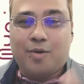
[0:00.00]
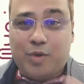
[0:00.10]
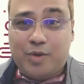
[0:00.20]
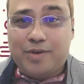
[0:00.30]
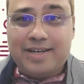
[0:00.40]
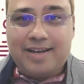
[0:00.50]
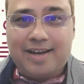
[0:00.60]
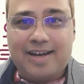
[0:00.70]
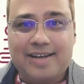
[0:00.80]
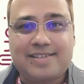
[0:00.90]
We will
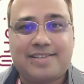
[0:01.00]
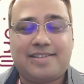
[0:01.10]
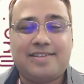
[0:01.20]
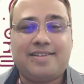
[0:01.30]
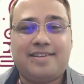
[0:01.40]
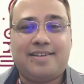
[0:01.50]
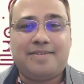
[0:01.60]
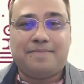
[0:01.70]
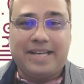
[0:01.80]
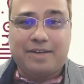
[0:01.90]
ask
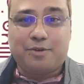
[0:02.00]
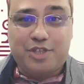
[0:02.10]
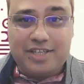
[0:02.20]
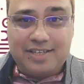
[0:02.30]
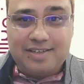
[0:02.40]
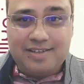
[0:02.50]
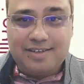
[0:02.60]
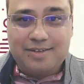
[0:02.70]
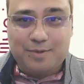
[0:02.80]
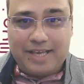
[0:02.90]
many questions
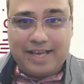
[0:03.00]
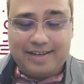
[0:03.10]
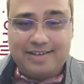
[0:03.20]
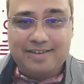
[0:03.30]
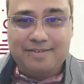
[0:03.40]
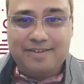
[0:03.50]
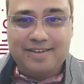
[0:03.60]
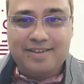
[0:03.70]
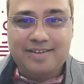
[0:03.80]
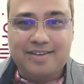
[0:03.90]
to that
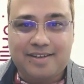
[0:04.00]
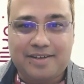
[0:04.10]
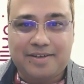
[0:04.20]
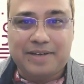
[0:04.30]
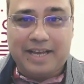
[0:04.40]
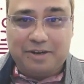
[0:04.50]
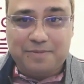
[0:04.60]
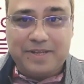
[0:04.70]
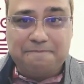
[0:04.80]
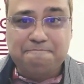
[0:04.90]
uh,
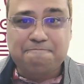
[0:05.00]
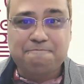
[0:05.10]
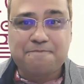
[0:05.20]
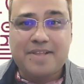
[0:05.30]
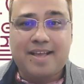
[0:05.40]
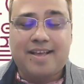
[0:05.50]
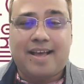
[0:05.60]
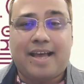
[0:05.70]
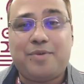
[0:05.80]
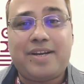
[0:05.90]
alumni
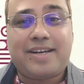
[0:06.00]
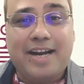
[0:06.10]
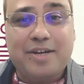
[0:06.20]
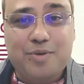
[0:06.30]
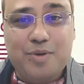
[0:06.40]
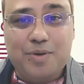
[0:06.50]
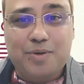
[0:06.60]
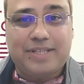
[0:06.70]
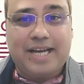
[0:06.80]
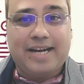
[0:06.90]
and we try to
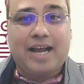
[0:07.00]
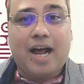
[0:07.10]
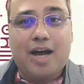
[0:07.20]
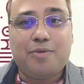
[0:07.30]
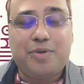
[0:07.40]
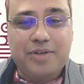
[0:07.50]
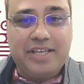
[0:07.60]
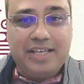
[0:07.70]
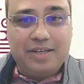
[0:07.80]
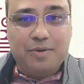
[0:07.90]
know that how you,
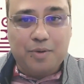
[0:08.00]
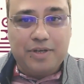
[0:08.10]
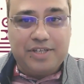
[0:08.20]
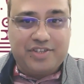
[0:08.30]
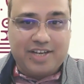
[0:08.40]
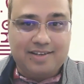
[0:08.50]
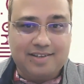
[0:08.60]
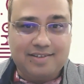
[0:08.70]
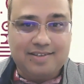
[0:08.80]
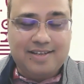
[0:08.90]
he grow his channel.